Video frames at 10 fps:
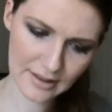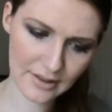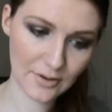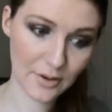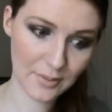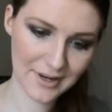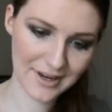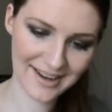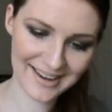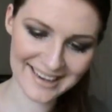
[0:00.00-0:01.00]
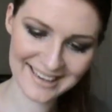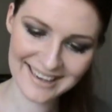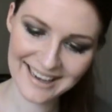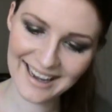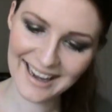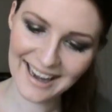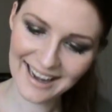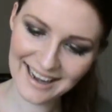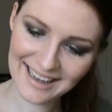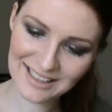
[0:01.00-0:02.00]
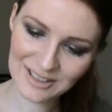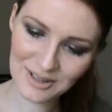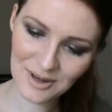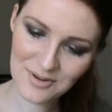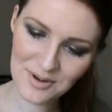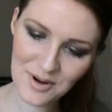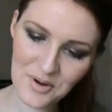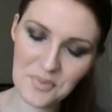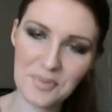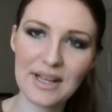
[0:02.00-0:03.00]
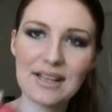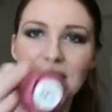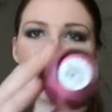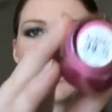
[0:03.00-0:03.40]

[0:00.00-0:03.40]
another OPI. Don't Know Beets